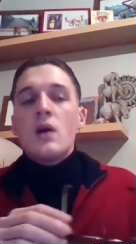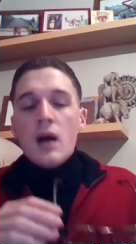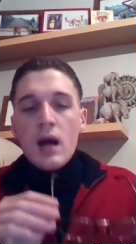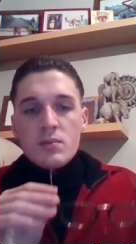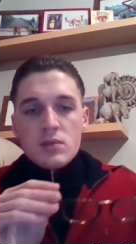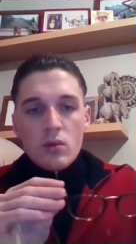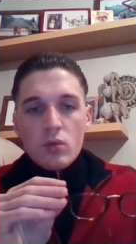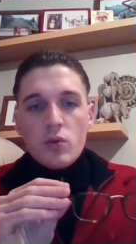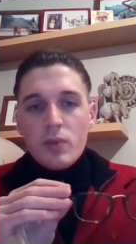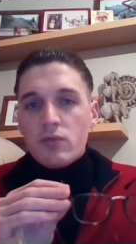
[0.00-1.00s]
Um, so it would
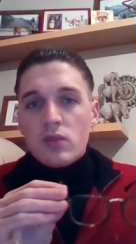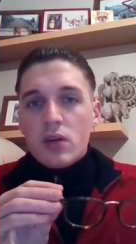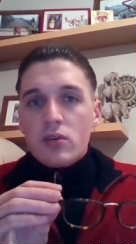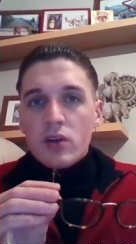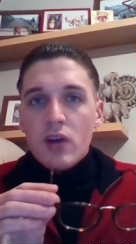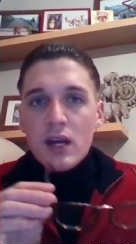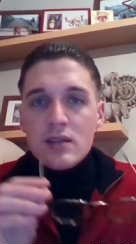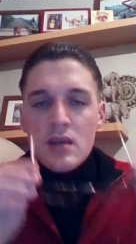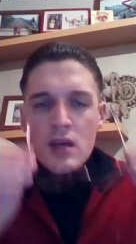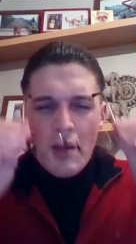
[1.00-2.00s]
have been really, really great.
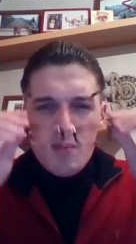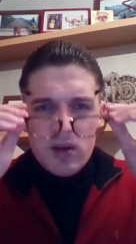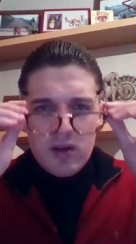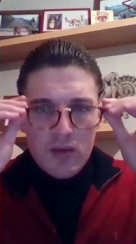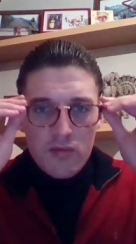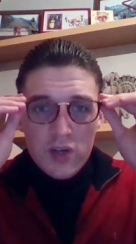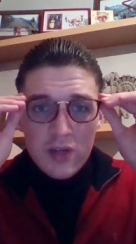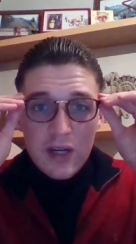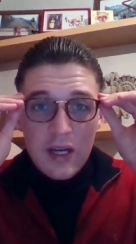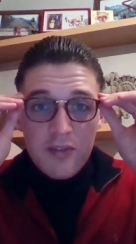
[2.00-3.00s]
But really,
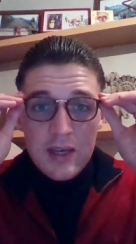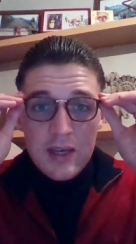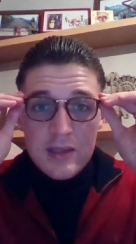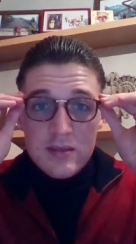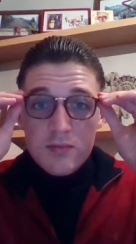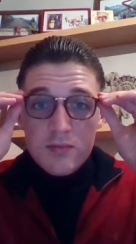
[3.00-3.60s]
really love these.